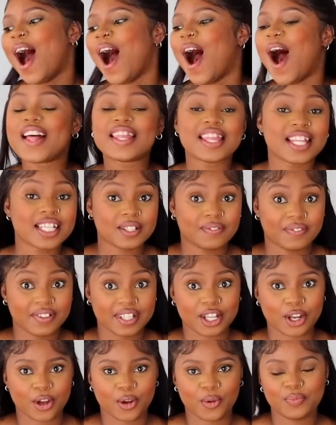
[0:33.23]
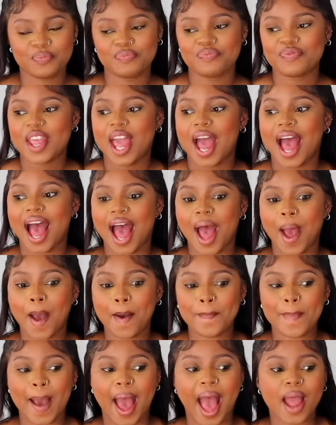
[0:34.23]
On this video,
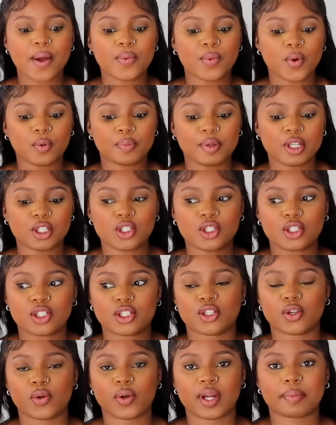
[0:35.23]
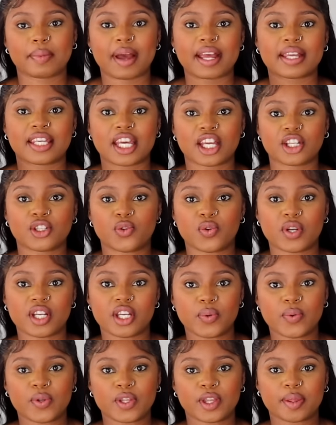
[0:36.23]
I will be doing my get
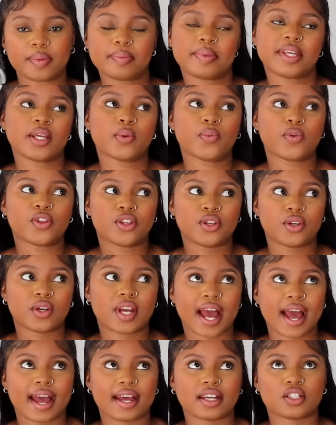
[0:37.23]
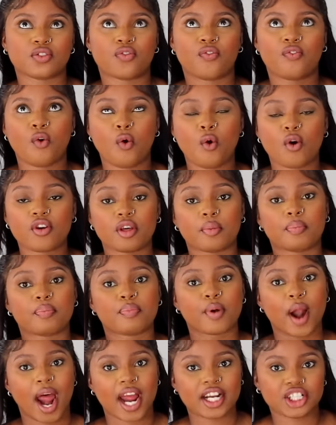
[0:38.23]
ready with me with you guys for the
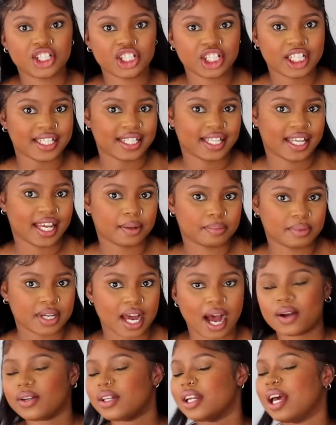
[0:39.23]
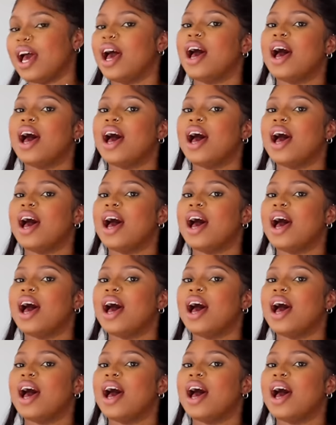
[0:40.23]
brunch in Cape Town.